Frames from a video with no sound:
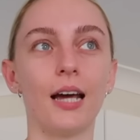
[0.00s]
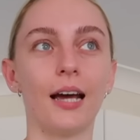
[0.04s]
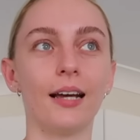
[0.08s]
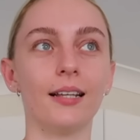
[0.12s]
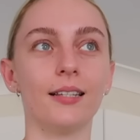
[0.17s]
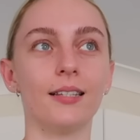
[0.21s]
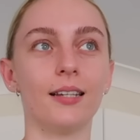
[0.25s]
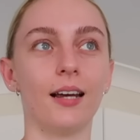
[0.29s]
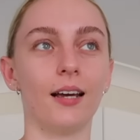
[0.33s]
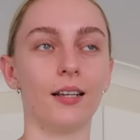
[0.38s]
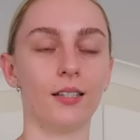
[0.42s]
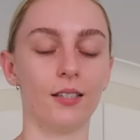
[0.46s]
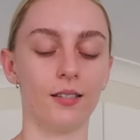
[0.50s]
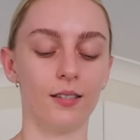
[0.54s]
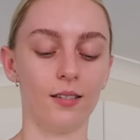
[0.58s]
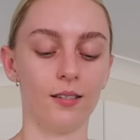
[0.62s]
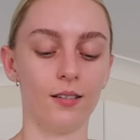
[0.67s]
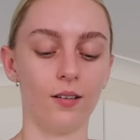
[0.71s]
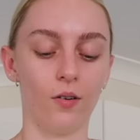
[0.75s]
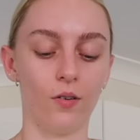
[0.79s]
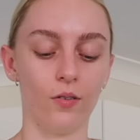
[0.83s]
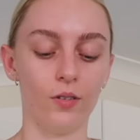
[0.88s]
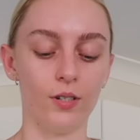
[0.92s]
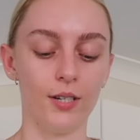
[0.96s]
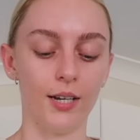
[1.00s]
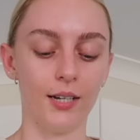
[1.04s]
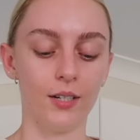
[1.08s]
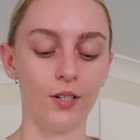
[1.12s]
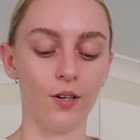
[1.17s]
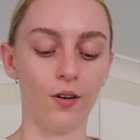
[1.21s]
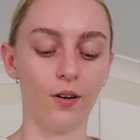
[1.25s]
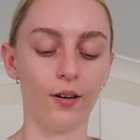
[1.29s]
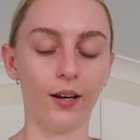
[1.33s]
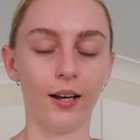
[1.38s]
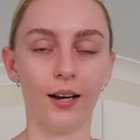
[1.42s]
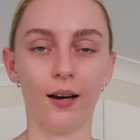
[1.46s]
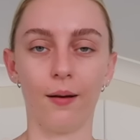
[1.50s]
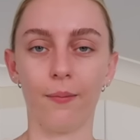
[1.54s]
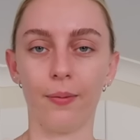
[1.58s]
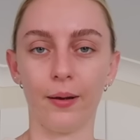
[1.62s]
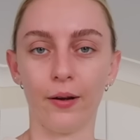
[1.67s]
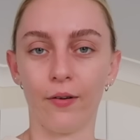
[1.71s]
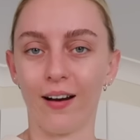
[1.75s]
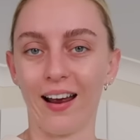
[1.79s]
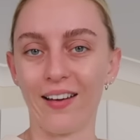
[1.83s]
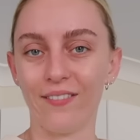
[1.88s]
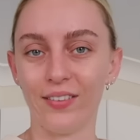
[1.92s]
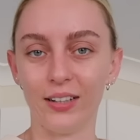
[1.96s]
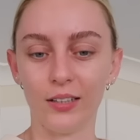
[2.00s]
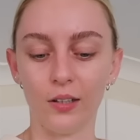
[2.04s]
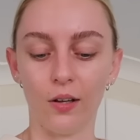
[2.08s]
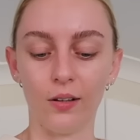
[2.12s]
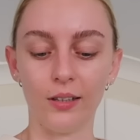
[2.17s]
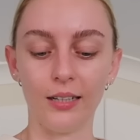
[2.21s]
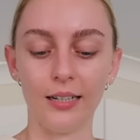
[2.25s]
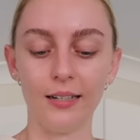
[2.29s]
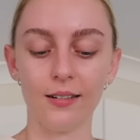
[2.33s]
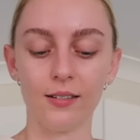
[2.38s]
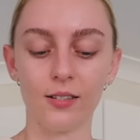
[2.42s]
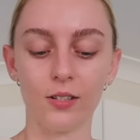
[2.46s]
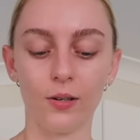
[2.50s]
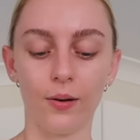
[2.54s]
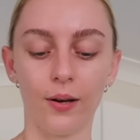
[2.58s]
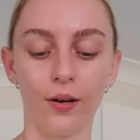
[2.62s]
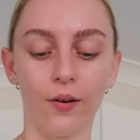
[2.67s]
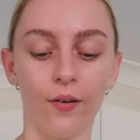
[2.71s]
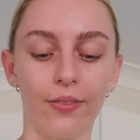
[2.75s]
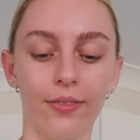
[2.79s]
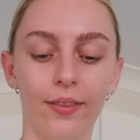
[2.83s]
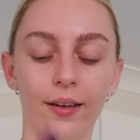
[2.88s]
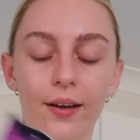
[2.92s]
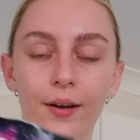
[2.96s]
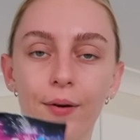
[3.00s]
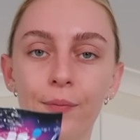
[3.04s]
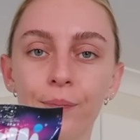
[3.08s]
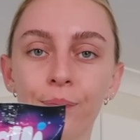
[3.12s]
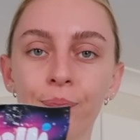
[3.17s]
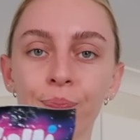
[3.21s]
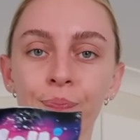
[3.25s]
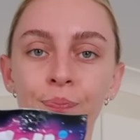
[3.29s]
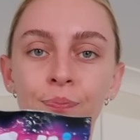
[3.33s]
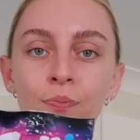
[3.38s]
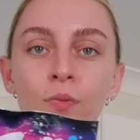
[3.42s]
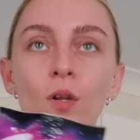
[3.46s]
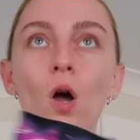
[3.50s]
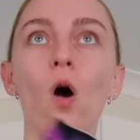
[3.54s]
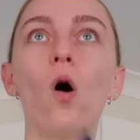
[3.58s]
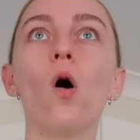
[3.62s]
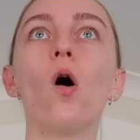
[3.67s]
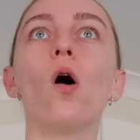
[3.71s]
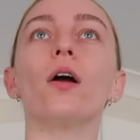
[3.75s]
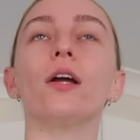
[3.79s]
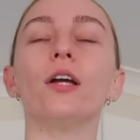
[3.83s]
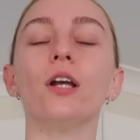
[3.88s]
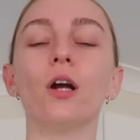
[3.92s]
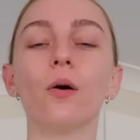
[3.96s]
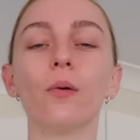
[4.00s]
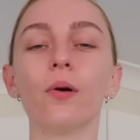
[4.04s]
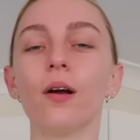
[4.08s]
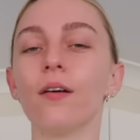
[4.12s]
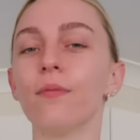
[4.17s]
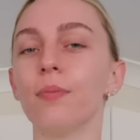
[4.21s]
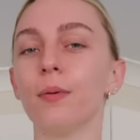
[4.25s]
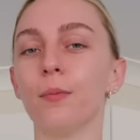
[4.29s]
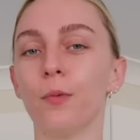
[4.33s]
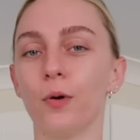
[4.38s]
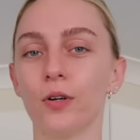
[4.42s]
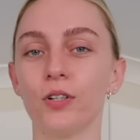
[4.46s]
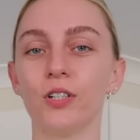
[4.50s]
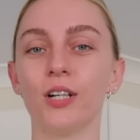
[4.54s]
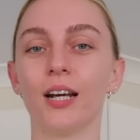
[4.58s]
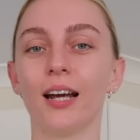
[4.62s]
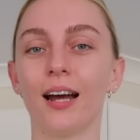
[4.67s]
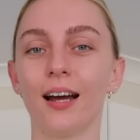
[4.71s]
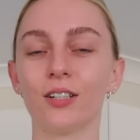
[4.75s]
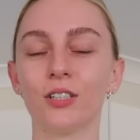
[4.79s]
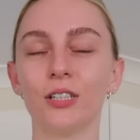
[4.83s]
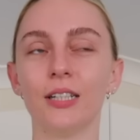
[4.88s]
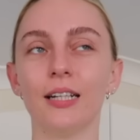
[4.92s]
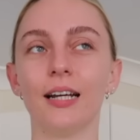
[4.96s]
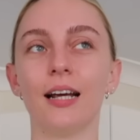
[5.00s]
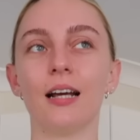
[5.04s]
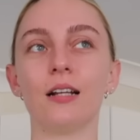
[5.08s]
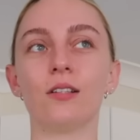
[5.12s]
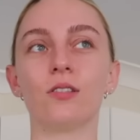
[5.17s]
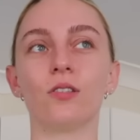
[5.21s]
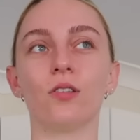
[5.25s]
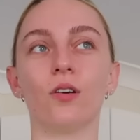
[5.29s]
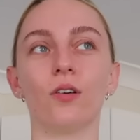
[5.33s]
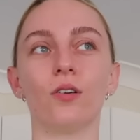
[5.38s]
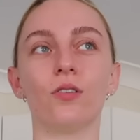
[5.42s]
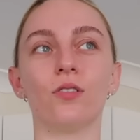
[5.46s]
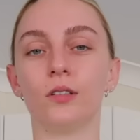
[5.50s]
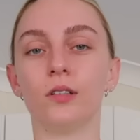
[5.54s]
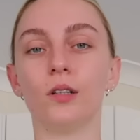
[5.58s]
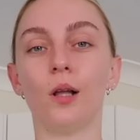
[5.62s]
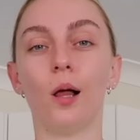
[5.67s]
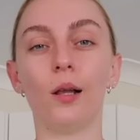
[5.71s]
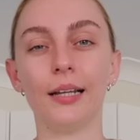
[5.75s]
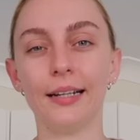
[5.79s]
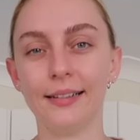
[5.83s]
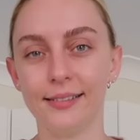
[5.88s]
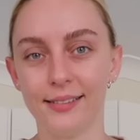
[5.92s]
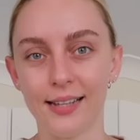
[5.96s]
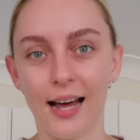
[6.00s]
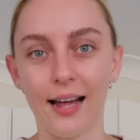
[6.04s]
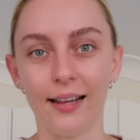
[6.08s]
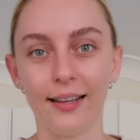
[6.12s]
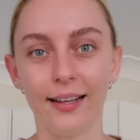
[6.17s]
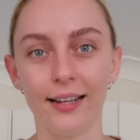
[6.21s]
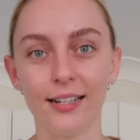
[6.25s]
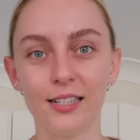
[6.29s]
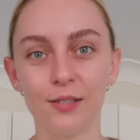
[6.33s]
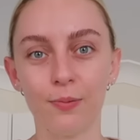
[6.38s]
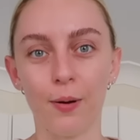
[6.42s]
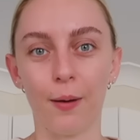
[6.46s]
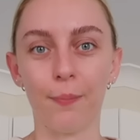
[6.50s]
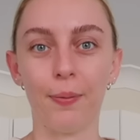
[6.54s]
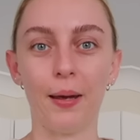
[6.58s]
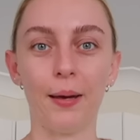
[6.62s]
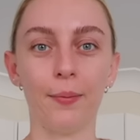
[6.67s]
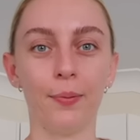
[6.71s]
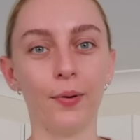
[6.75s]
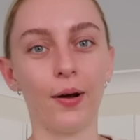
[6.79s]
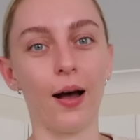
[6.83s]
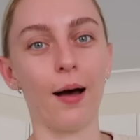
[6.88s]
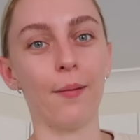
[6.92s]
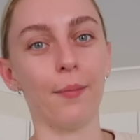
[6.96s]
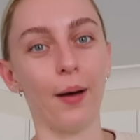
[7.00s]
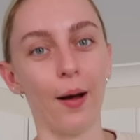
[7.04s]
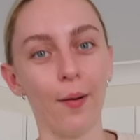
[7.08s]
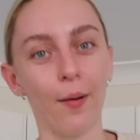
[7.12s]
taste tests on TikTok and I've been craving lollies. So I got the, oh, you know what I've been watching actually? It's those lolly salads where people come